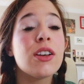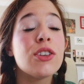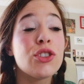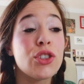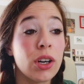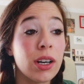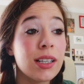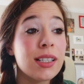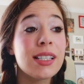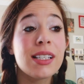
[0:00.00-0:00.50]

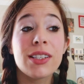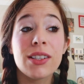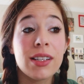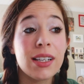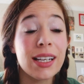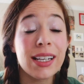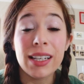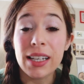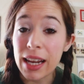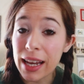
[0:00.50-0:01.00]
just
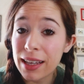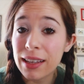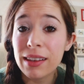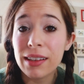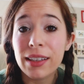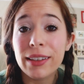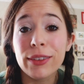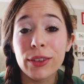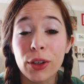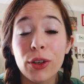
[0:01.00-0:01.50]

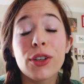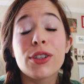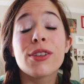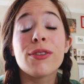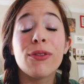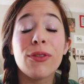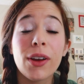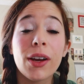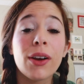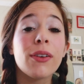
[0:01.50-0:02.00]
innately looks
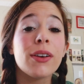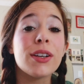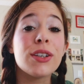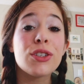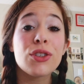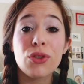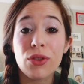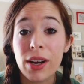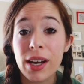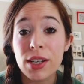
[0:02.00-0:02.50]
very
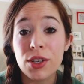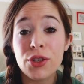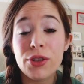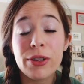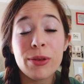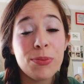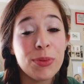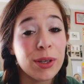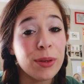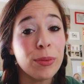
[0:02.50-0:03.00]
strange
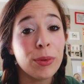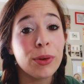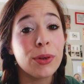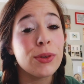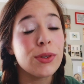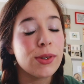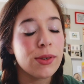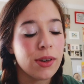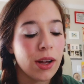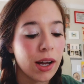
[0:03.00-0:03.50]
to people
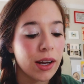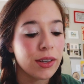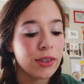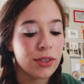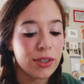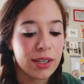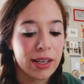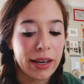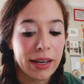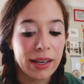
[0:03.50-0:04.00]
who do not
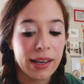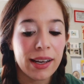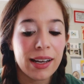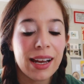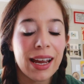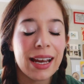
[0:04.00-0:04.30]
understand it.